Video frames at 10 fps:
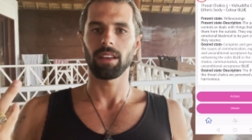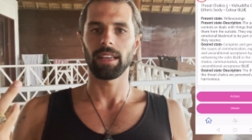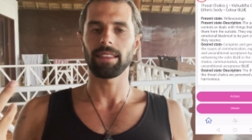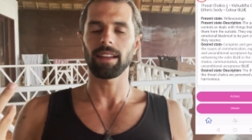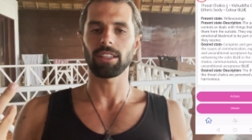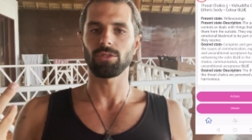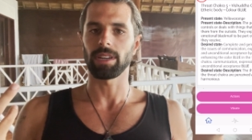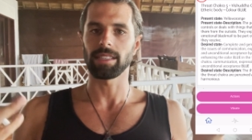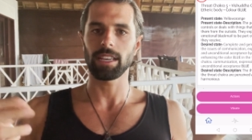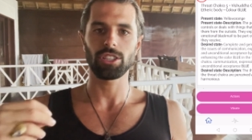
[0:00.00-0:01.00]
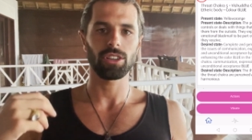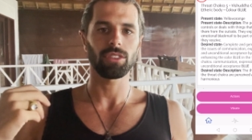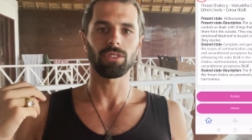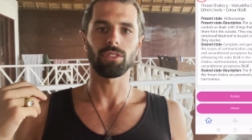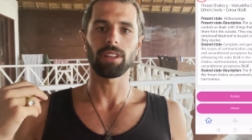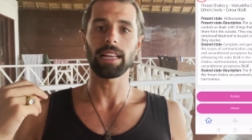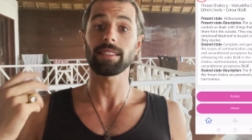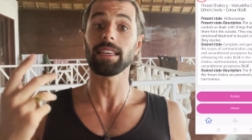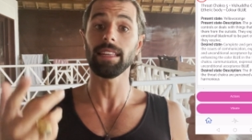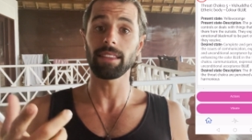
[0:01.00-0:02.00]
intellectualization or the
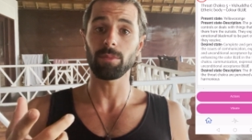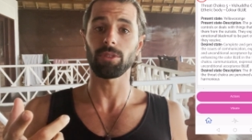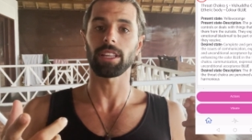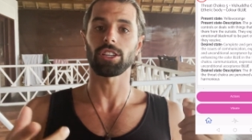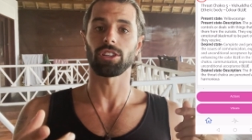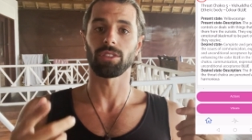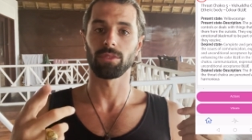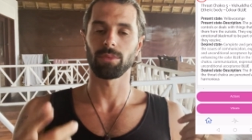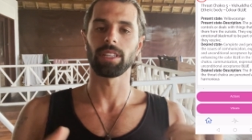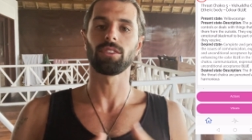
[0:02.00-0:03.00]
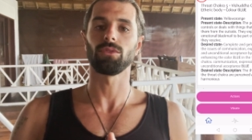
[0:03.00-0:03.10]
less interpretation we need